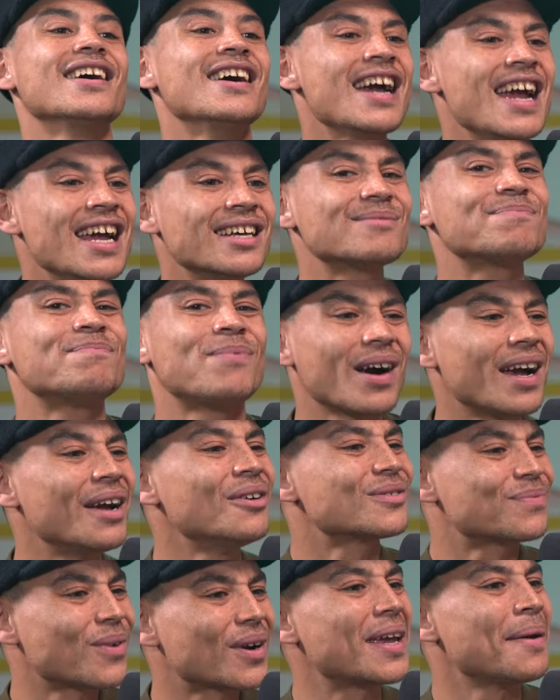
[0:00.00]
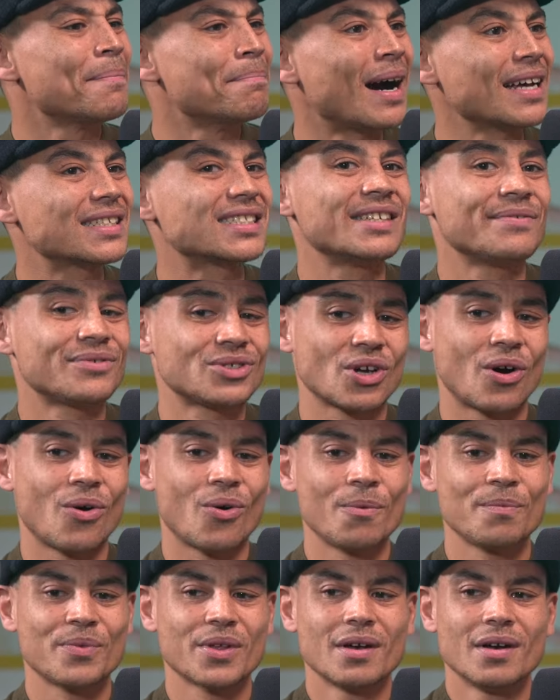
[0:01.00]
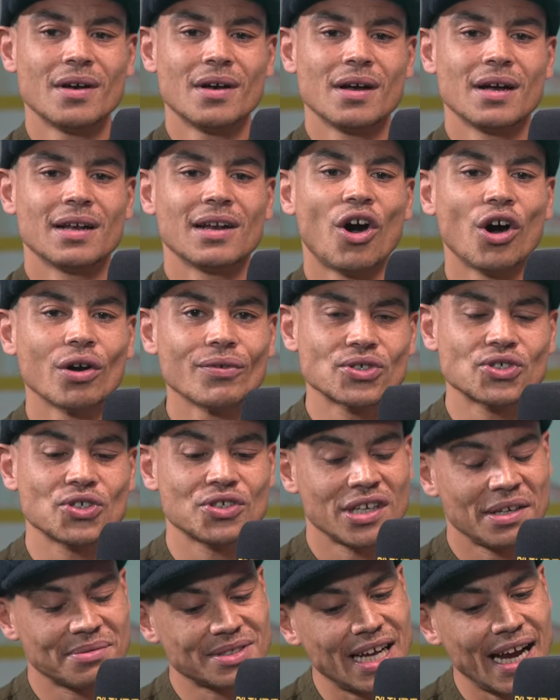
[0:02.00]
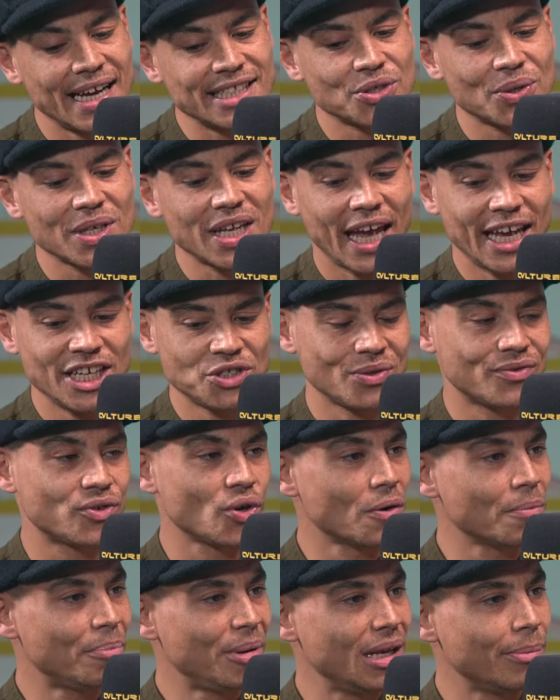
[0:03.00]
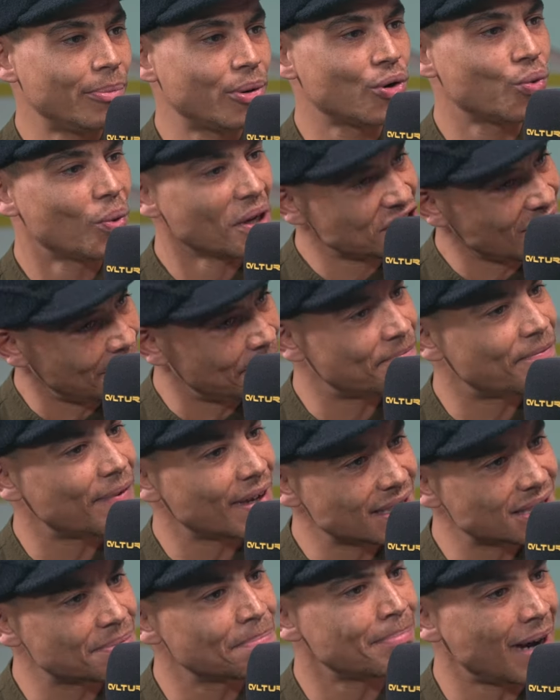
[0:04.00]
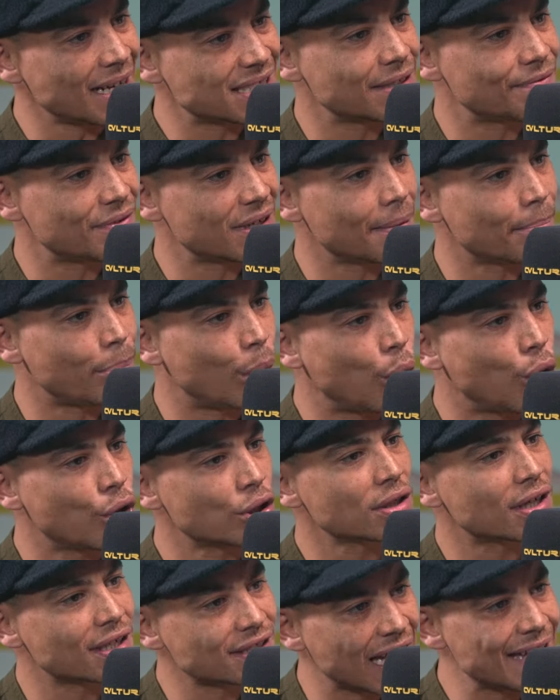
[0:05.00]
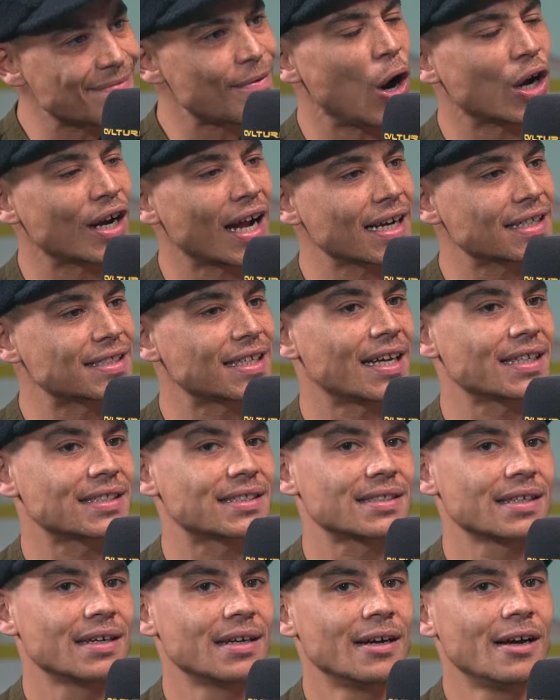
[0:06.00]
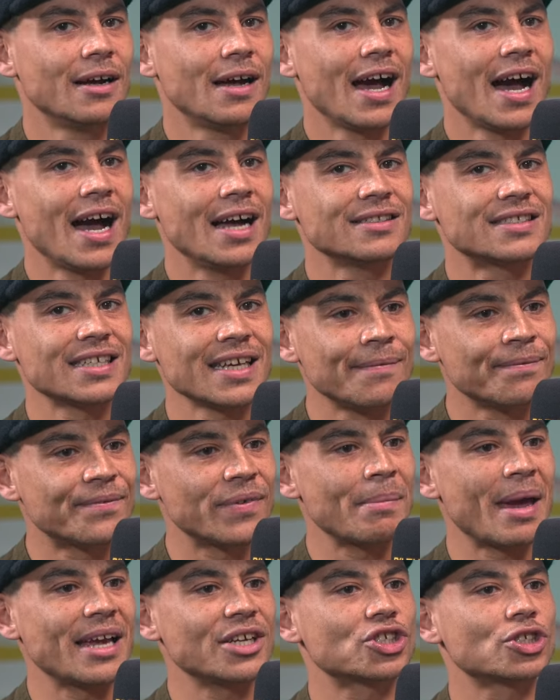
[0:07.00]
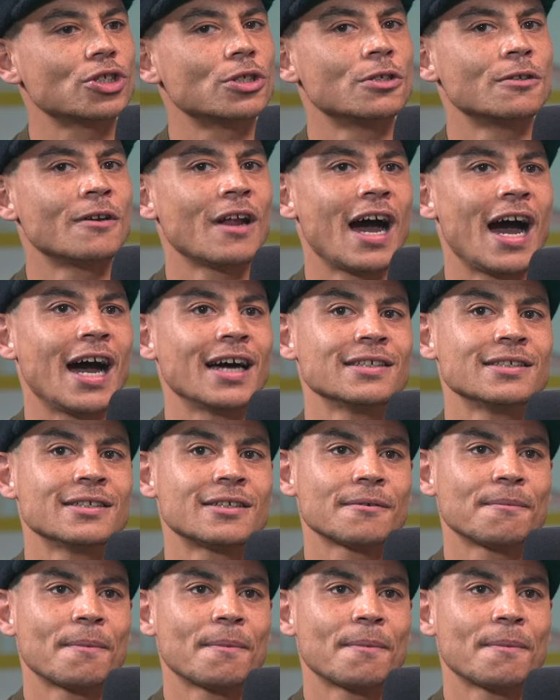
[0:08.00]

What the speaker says: It was fucking massive. So all of a sudden I'm starting to engage with young people, which I think's massively important because they've got an access to information and